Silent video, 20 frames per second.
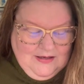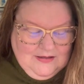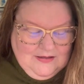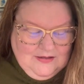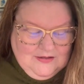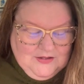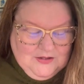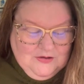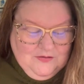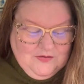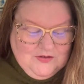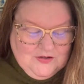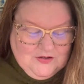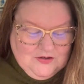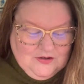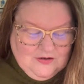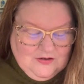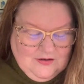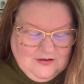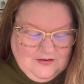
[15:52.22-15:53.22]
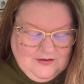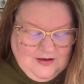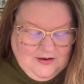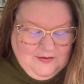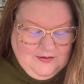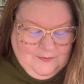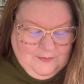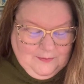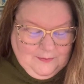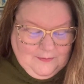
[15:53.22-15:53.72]
Sue Fisher,
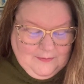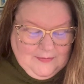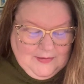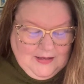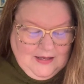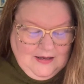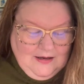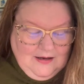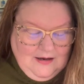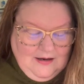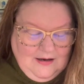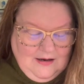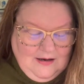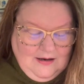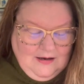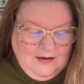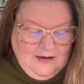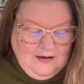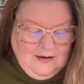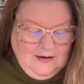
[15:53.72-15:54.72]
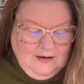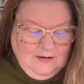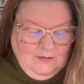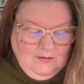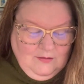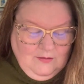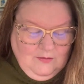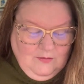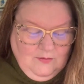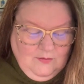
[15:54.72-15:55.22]

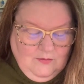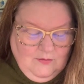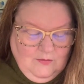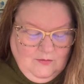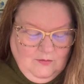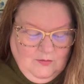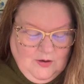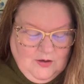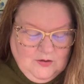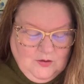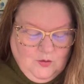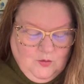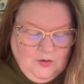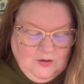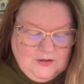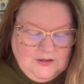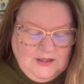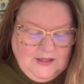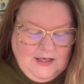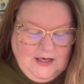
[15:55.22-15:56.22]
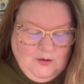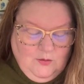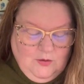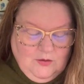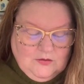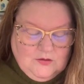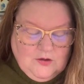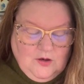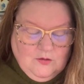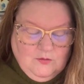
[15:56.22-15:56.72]
when quilting a
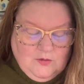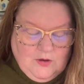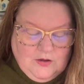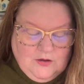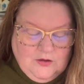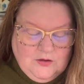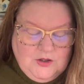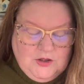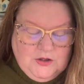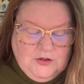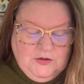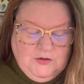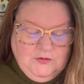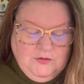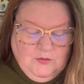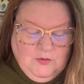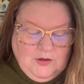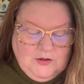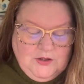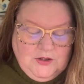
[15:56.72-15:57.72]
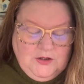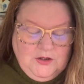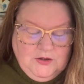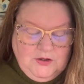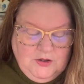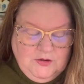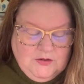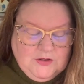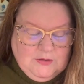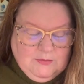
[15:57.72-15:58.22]
quilt or runner, what do you
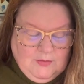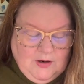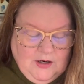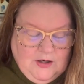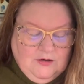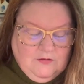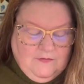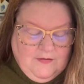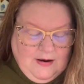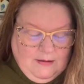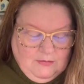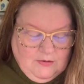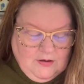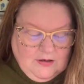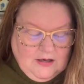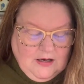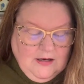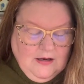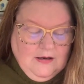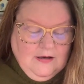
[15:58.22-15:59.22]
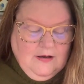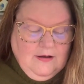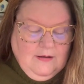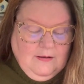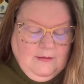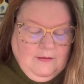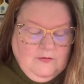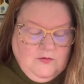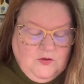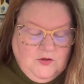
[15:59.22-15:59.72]
use to mark your fabric?
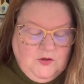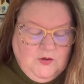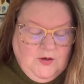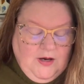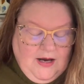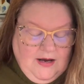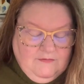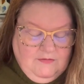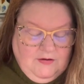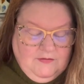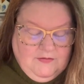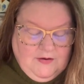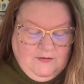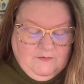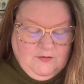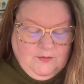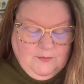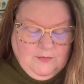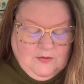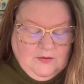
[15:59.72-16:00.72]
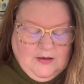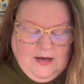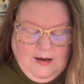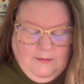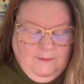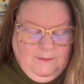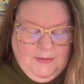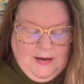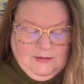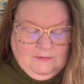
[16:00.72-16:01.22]
Do you have a favorite?
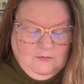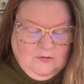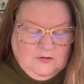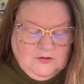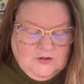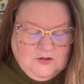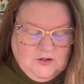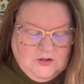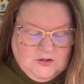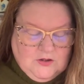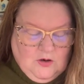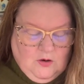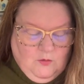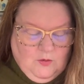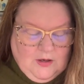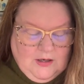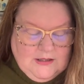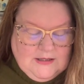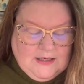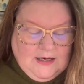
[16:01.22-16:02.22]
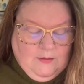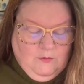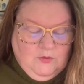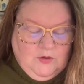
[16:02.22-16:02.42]
Okay, we'll just go one at a time.